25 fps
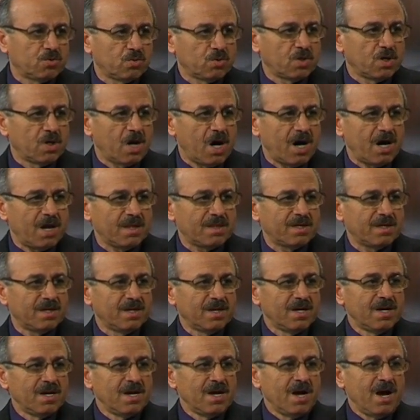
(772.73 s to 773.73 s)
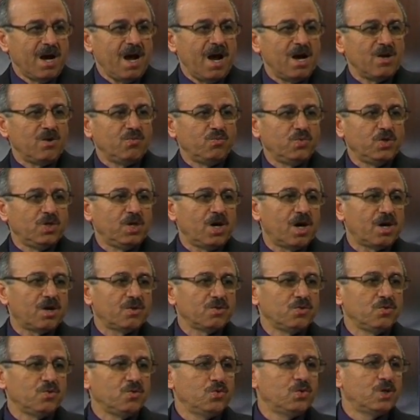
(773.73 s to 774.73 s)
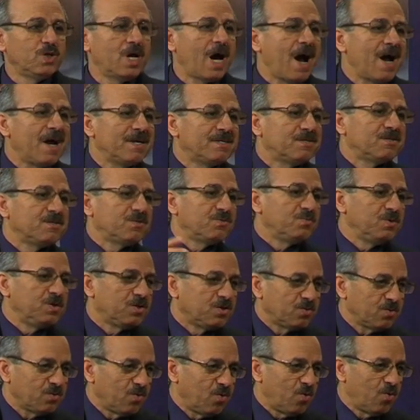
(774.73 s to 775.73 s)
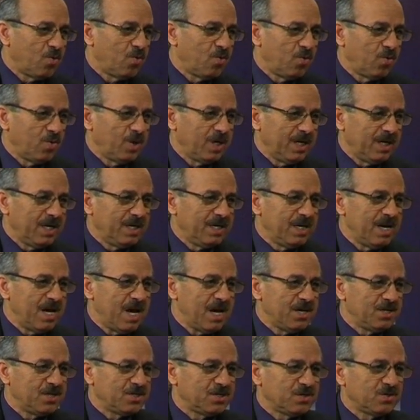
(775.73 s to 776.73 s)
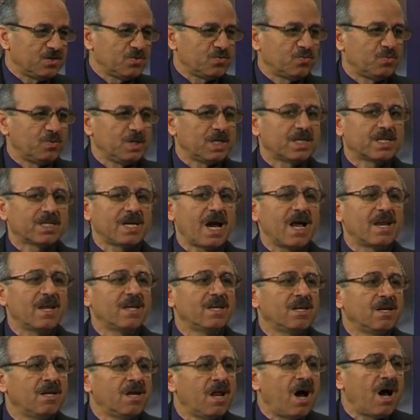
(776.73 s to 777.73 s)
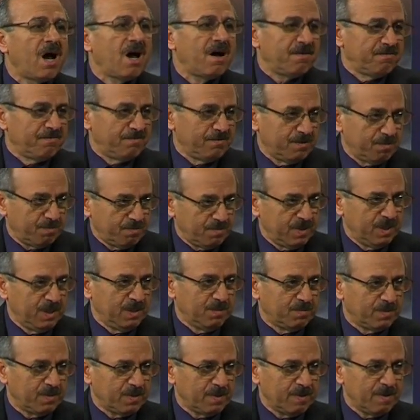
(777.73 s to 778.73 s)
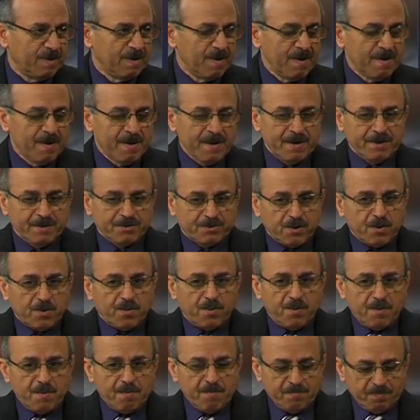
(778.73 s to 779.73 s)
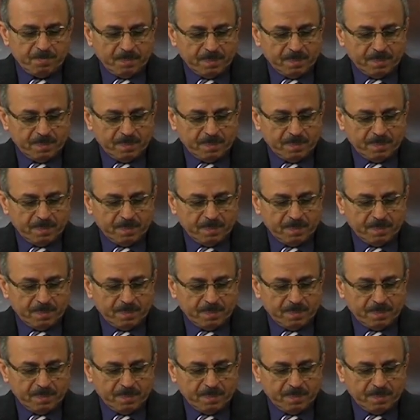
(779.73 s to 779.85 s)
to God, and we are united with all nations. We can love people. So